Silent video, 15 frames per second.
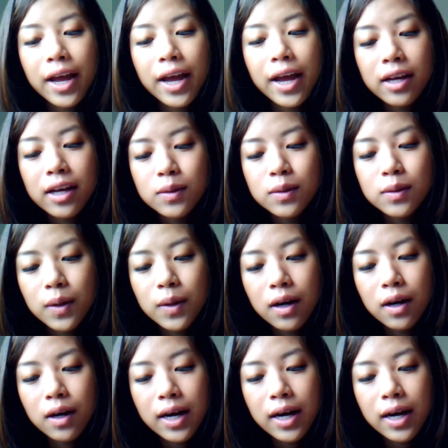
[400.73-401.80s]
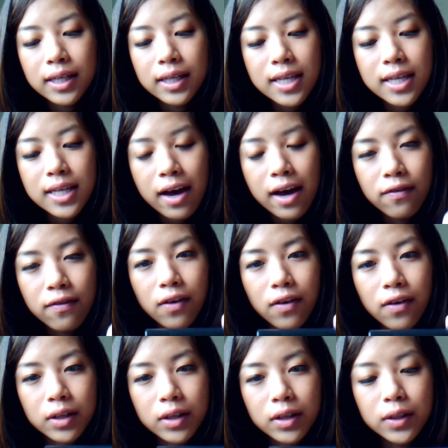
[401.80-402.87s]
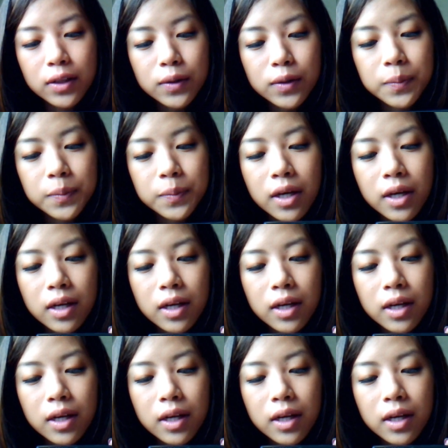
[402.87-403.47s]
as well as add volume.